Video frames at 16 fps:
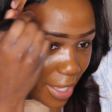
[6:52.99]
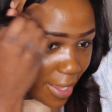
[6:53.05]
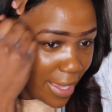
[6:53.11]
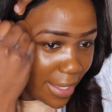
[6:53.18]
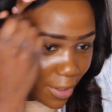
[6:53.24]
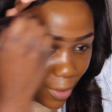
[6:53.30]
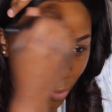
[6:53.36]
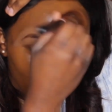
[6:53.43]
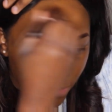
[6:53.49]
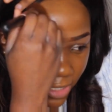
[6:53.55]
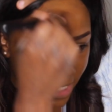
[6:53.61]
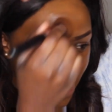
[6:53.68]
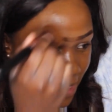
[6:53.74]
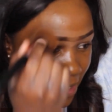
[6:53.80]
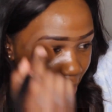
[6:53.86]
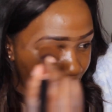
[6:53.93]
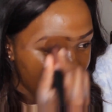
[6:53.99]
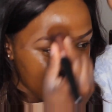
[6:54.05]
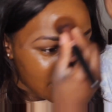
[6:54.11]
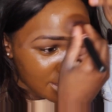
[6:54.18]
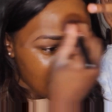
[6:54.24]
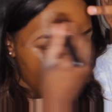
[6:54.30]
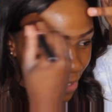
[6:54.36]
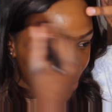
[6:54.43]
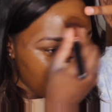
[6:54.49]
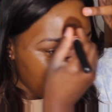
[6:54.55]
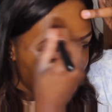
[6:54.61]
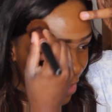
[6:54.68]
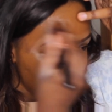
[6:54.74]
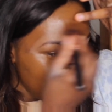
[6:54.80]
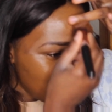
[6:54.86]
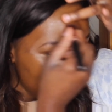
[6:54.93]
like already a bit
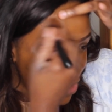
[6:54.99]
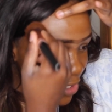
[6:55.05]
standoffish.